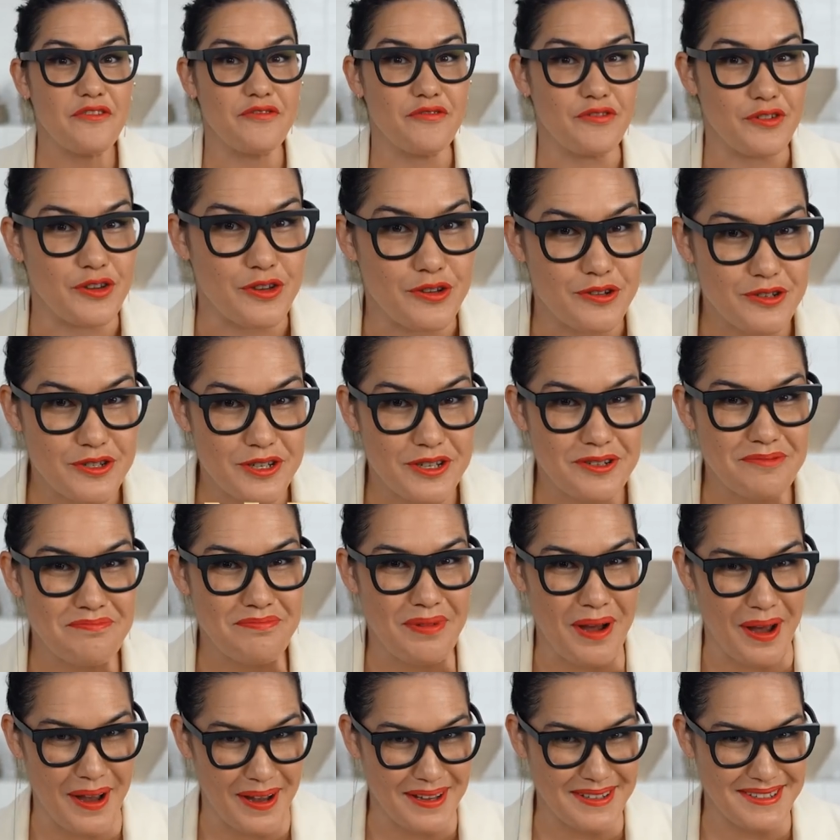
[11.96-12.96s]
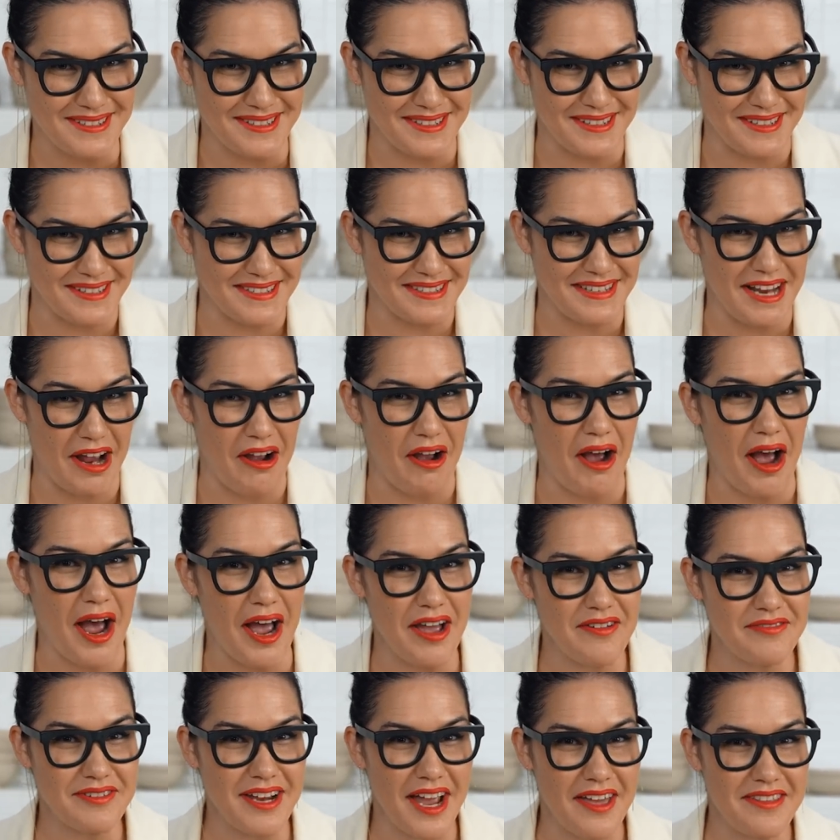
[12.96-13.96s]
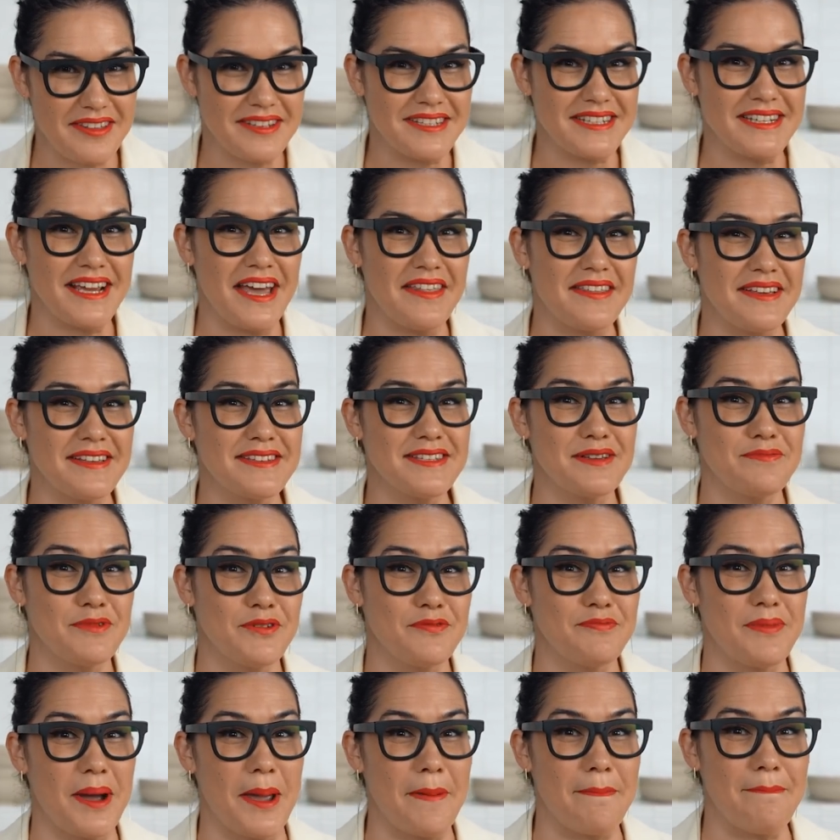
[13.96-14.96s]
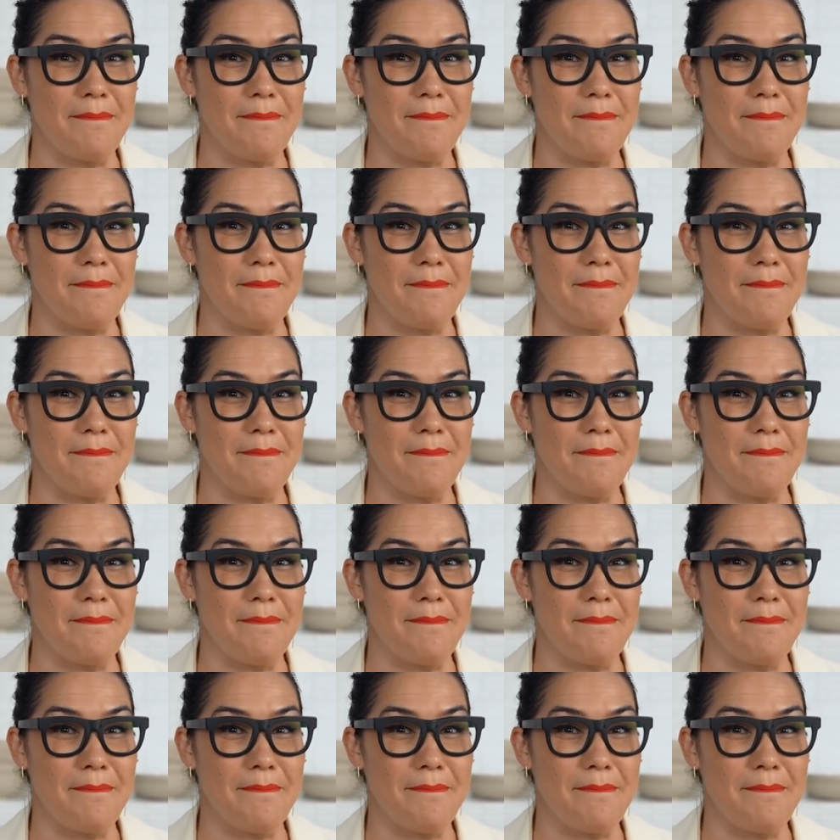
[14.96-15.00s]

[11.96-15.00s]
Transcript: fusion pastas. Now I've gathered together some of my